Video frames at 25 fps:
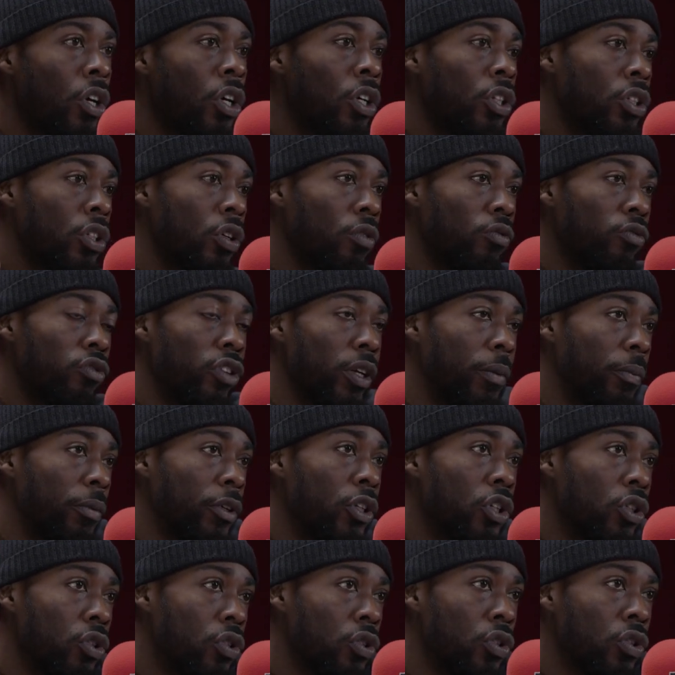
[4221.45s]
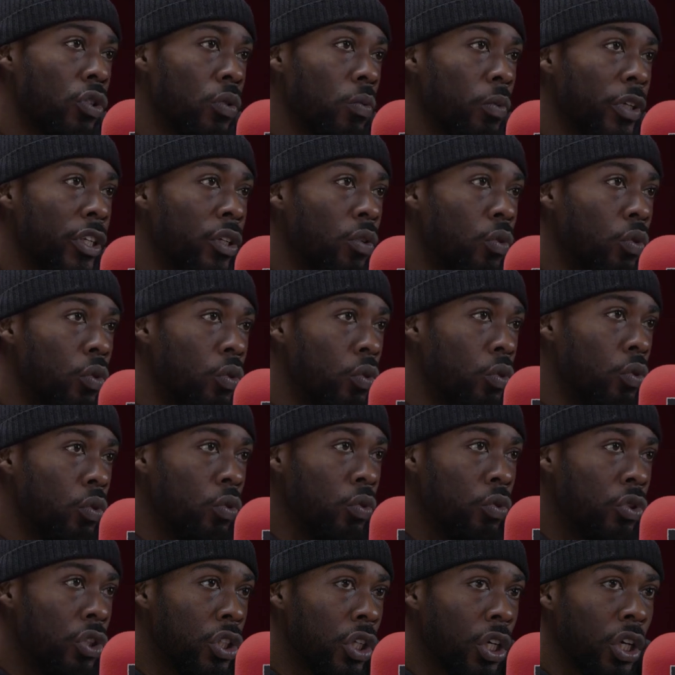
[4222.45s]
to reproduce with all
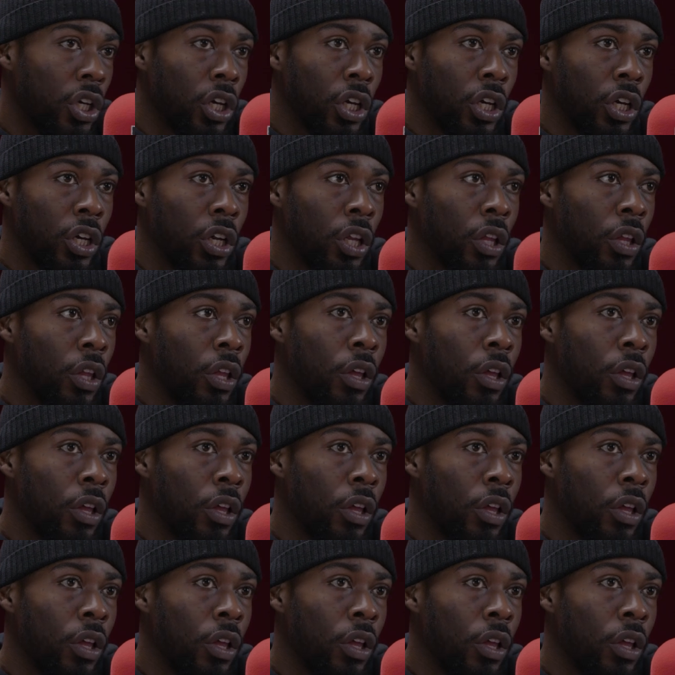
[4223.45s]
the,